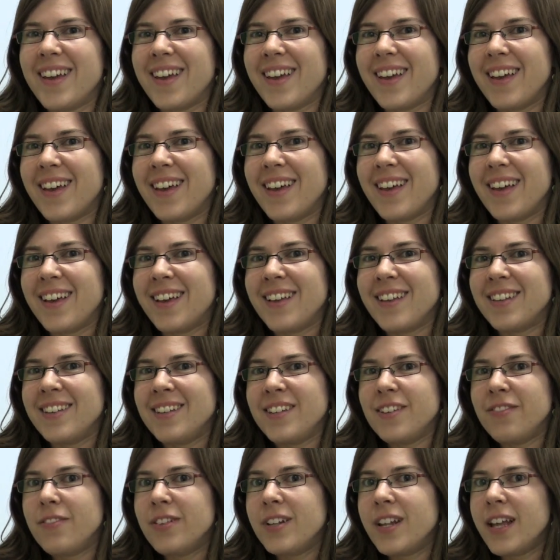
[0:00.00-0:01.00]

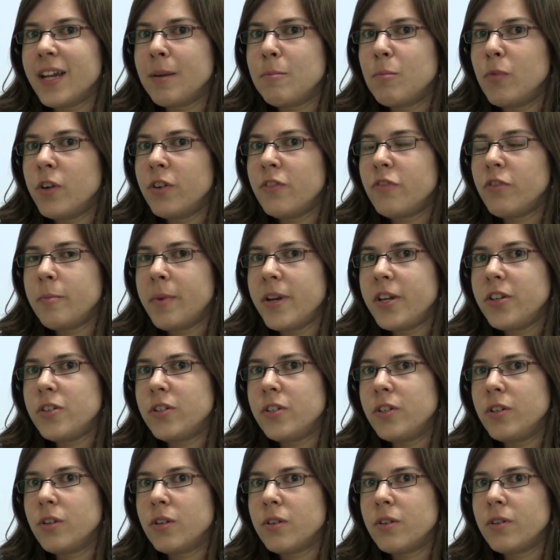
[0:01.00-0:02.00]
And if you like more
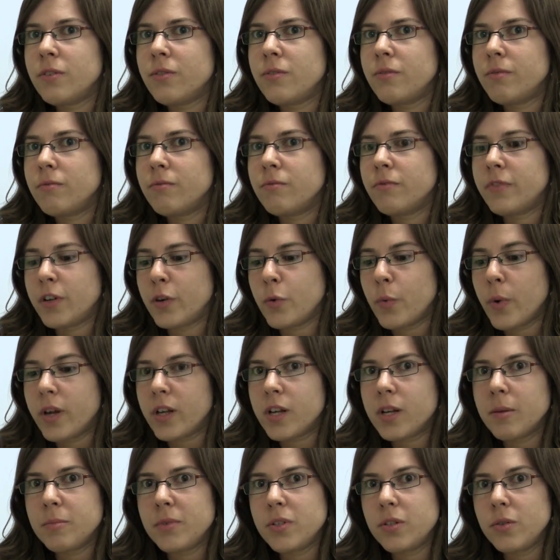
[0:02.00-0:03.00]
information, you're very
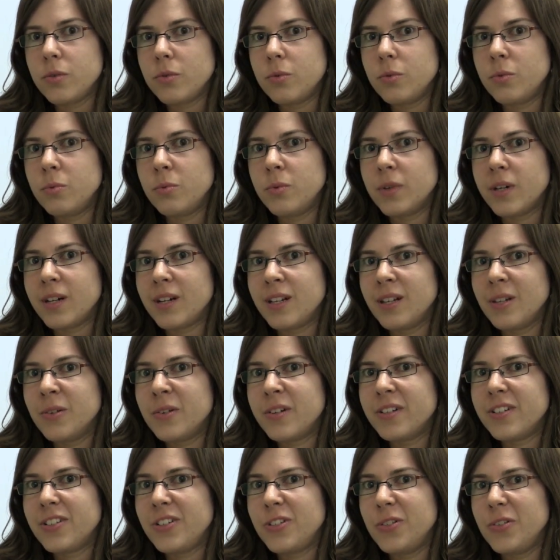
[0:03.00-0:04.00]
welcome
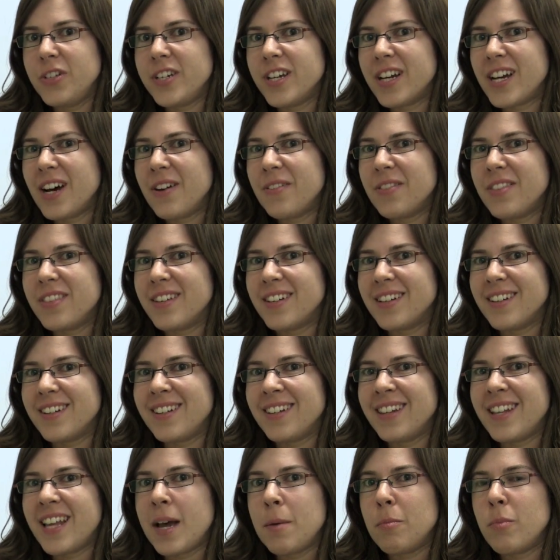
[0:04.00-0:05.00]
to check out
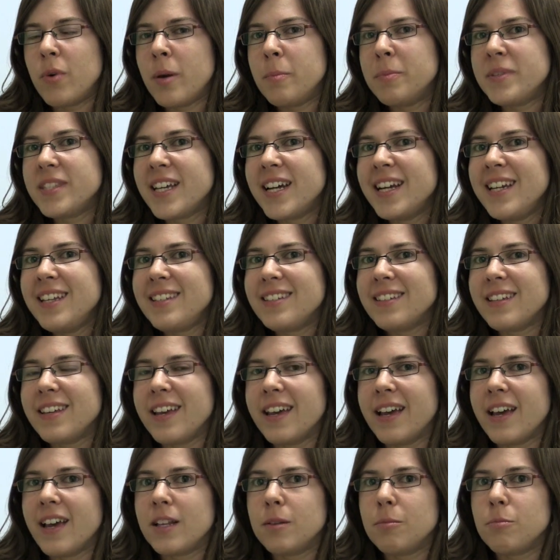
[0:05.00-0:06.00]
the lab website
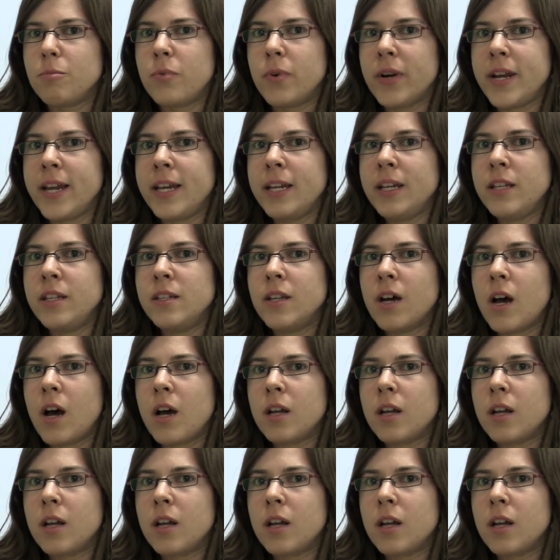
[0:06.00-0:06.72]
at brain.ug.ac.il.